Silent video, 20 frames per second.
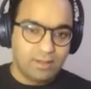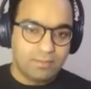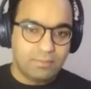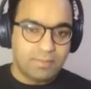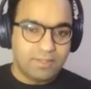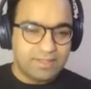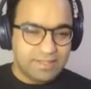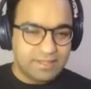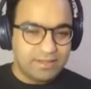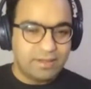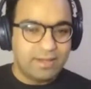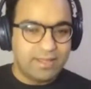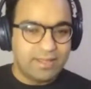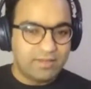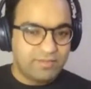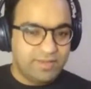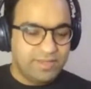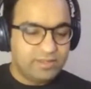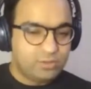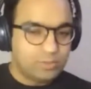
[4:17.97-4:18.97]
but they are
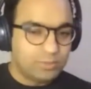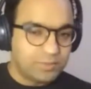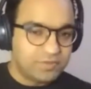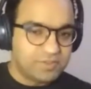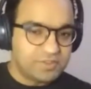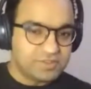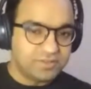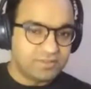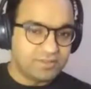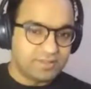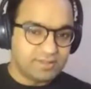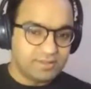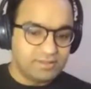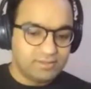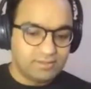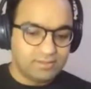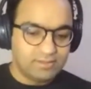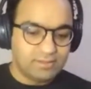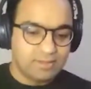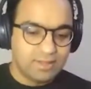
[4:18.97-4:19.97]
like weak supervision
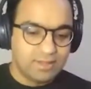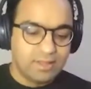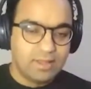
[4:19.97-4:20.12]
signals.